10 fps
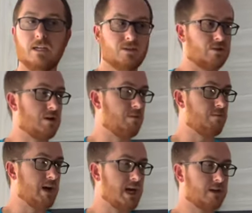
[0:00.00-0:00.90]
So coming
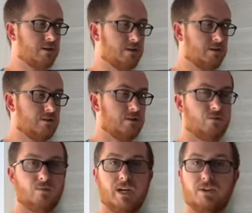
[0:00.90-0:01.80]
back,
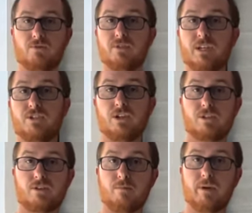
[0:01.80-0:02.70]
we had to
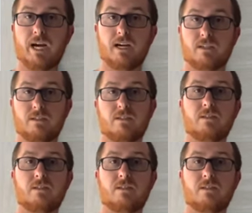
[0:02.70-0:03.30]
readjust our bags